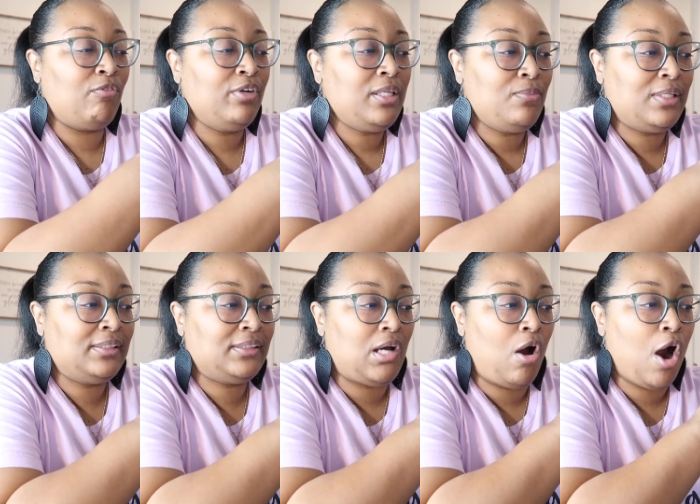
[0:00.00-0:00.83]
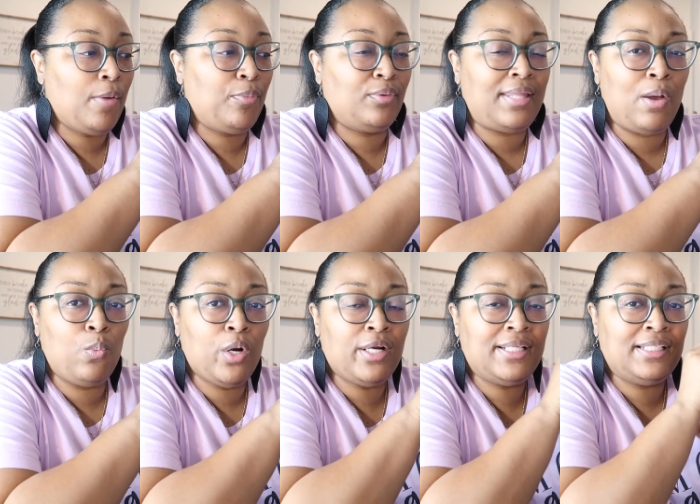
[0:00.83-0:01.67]
I really wanted to harp on that
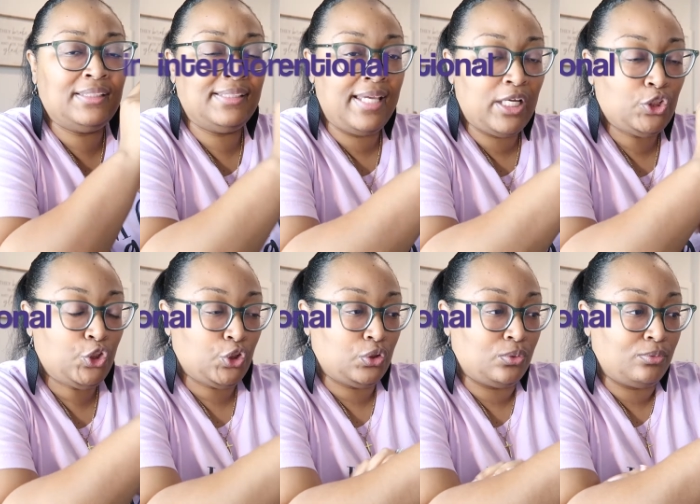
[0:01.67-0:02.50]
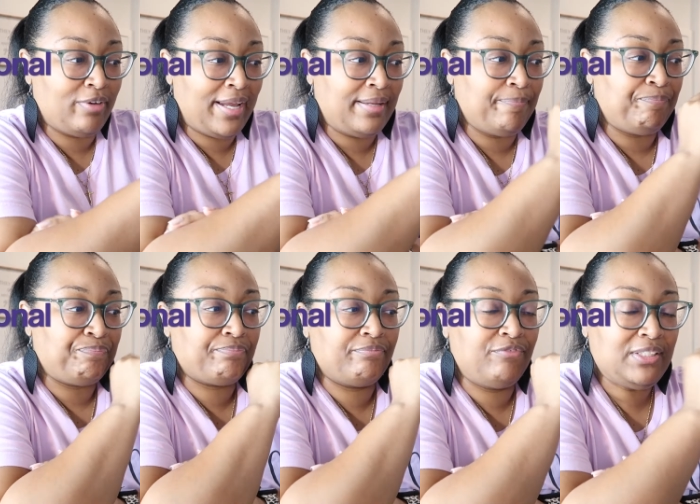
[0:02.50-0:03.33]
word intentional, right?
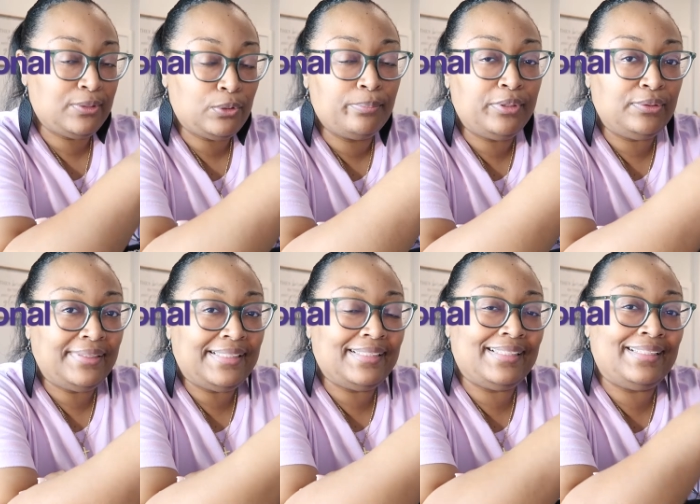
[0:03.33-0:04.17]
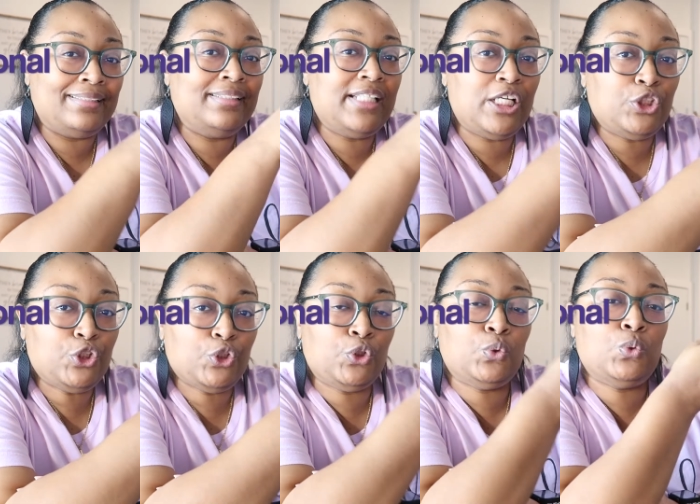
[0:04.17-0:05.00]
Physical abuse is an
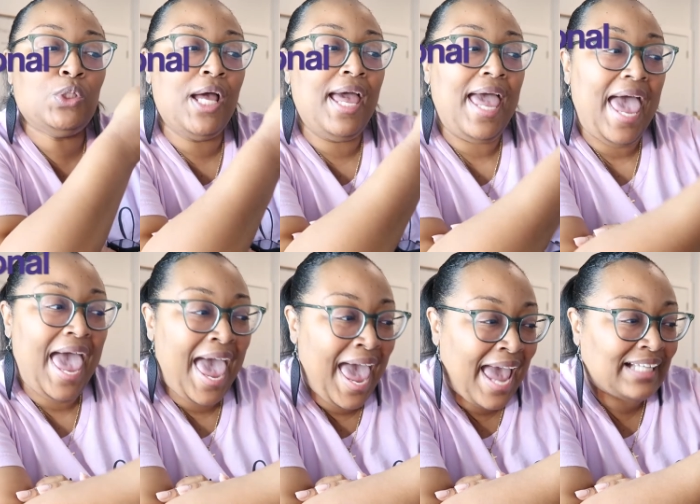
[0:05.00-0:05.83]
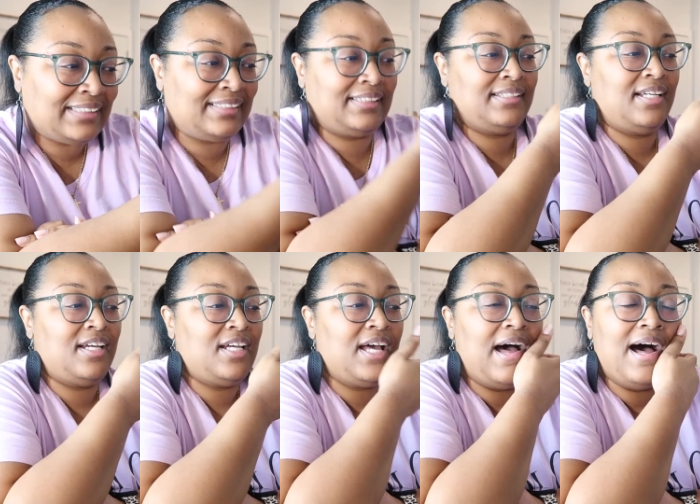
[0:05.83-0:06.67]
intentional act.
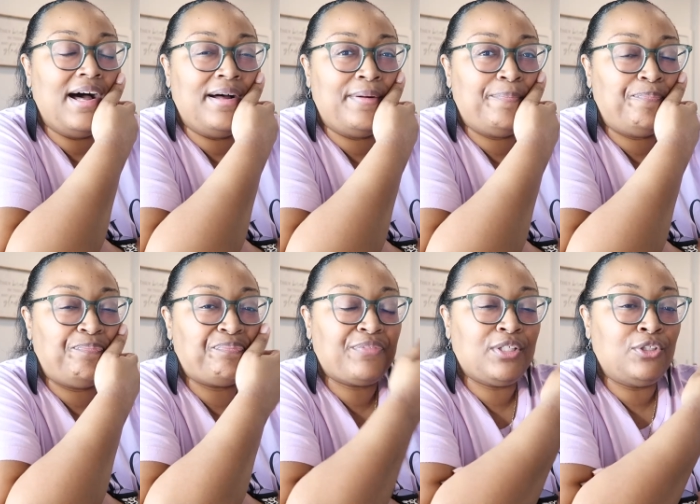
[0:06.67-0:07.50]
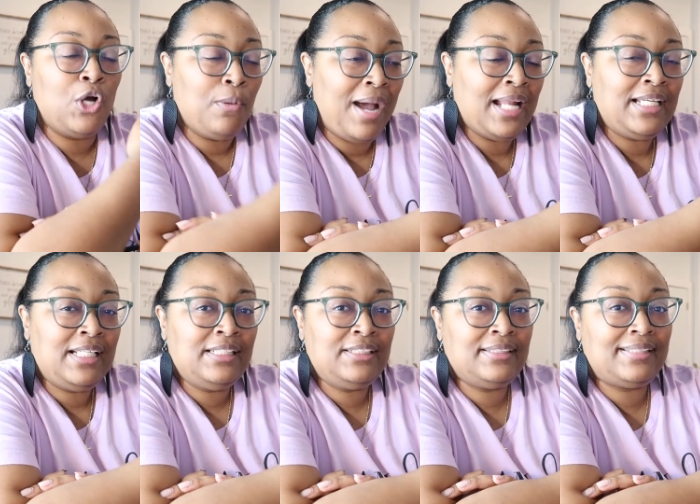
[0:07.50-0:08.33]
Um,
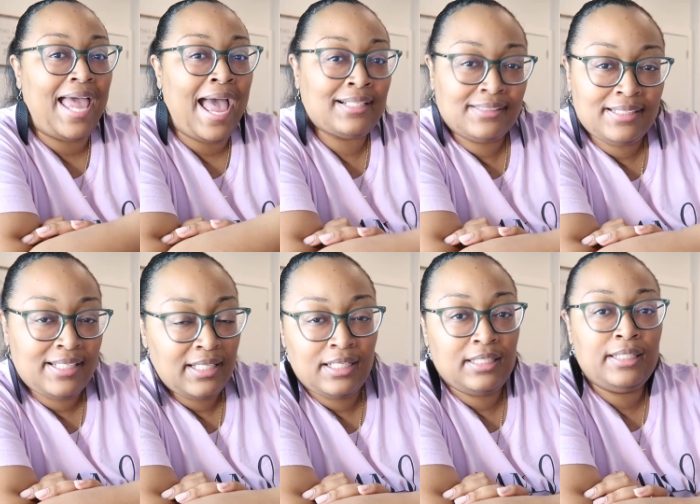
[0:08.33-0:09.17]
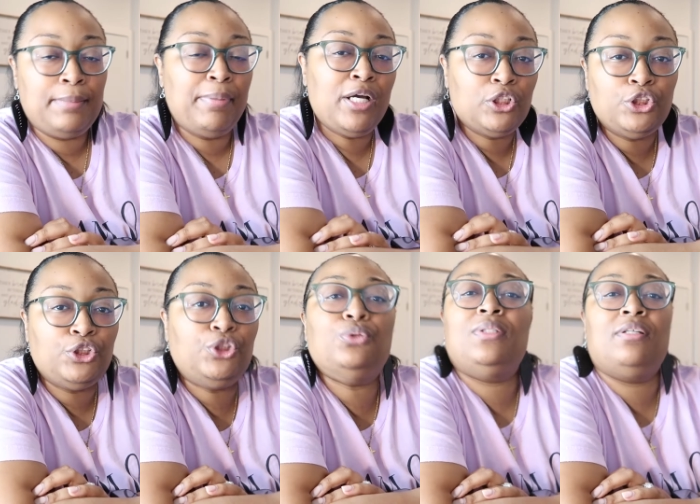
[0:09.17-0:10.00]
nobody just accidentally
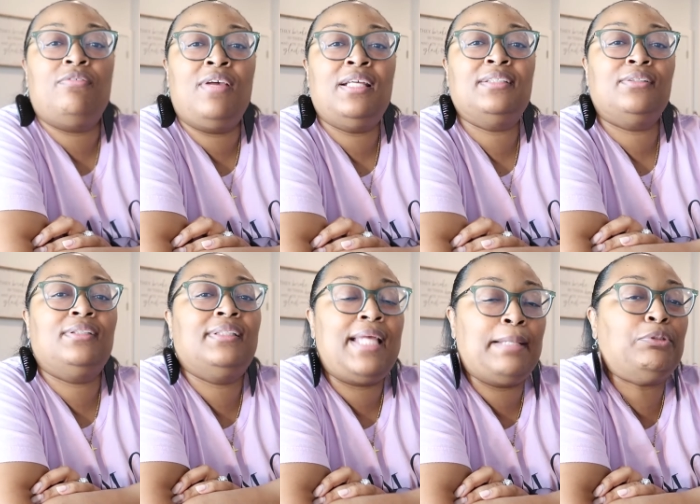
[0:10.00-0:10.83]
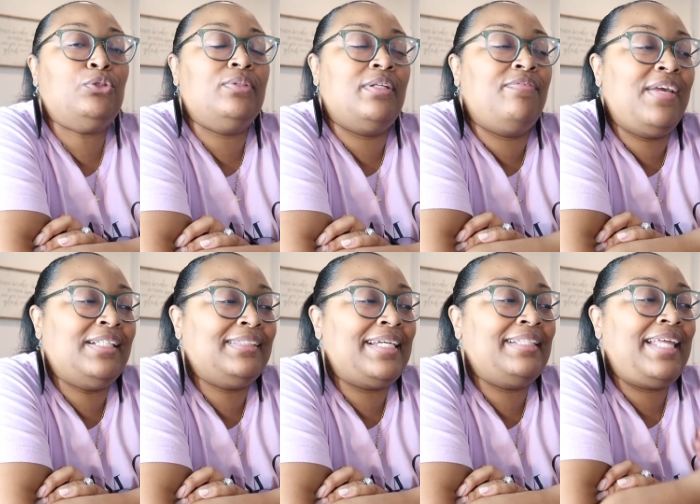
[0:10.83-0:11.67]
punches you in the face or slaps you in the
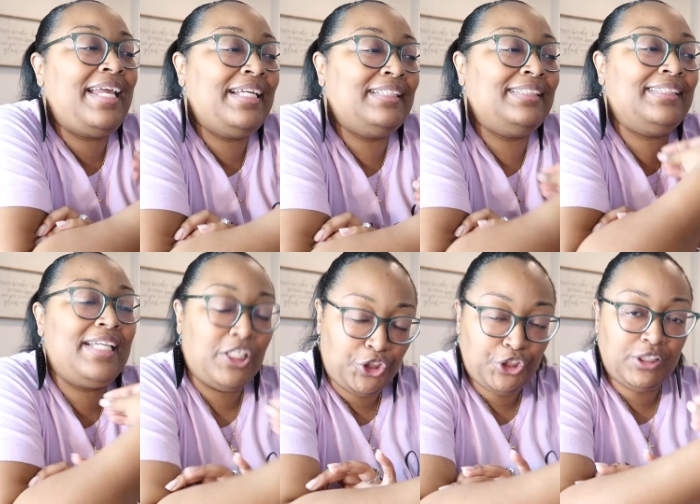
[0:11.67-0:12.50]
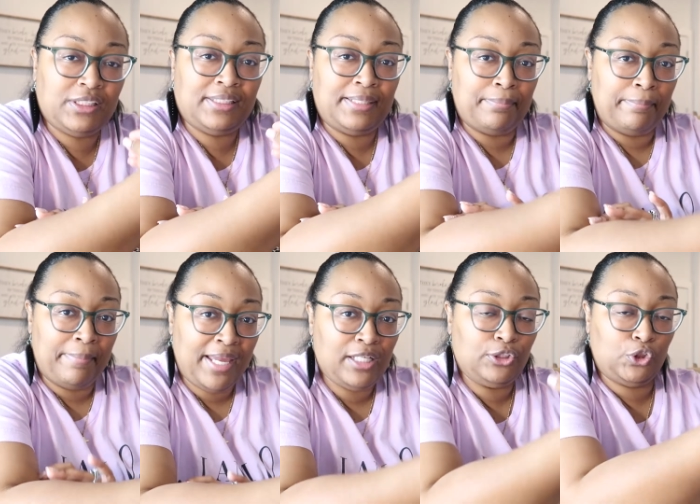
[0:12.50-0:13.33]
face like they intentionally
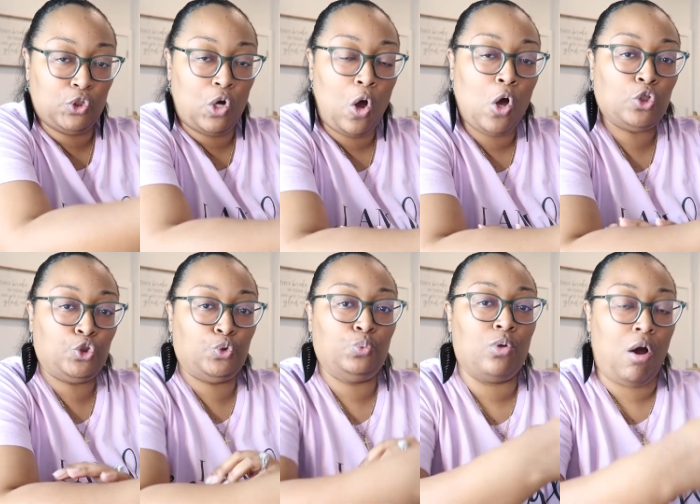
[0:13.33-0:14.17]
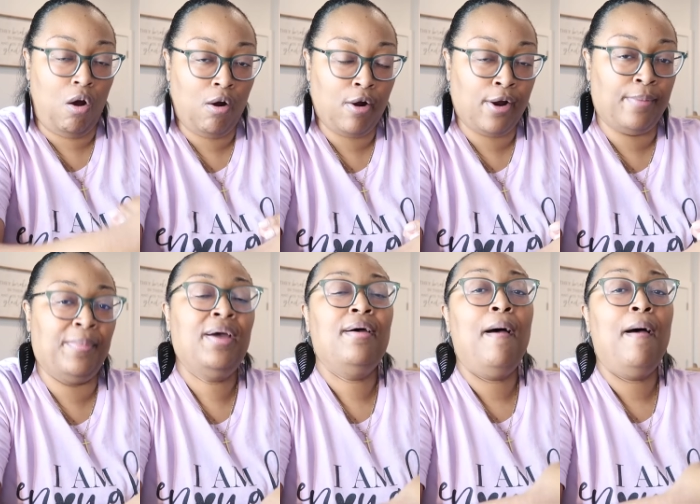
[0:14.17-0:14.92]
meant to cause you harm